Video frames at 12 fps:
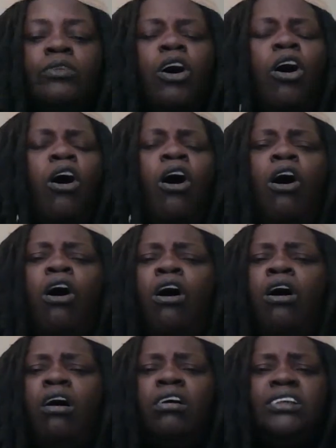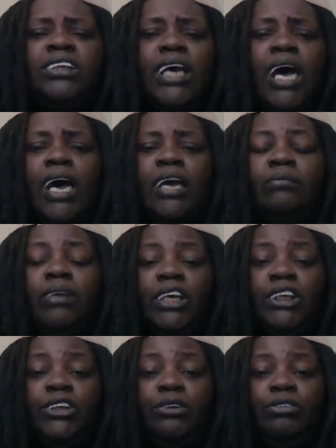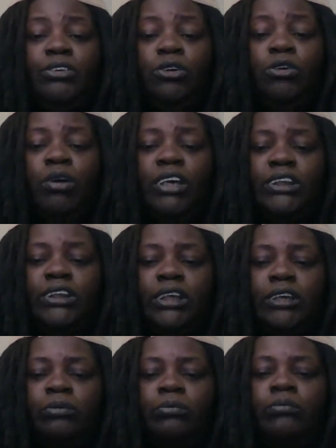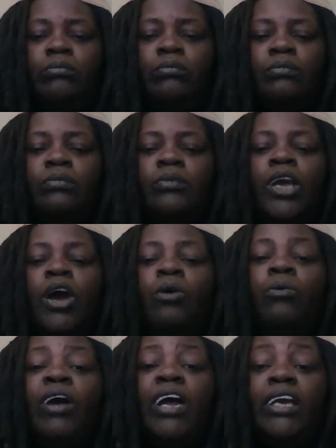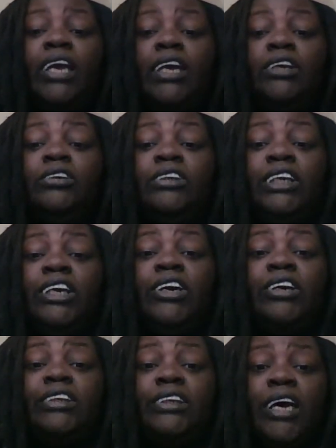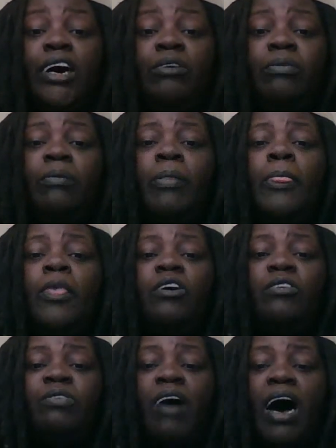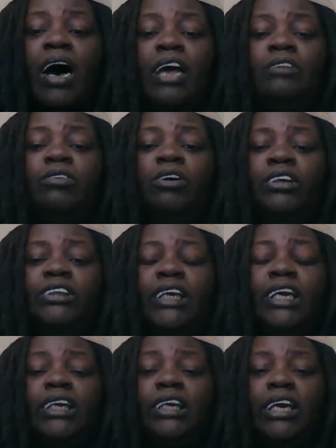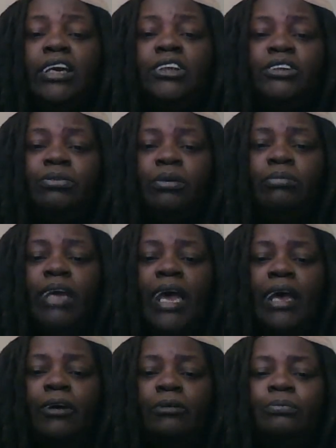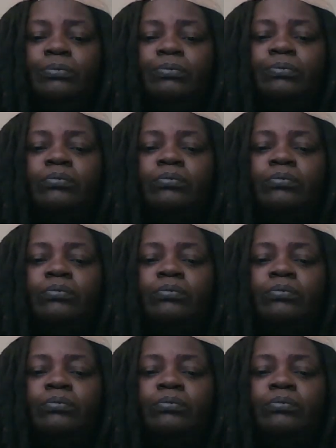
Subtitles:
the all-time interview question. Where can you see yourself 5 or 10 years from now?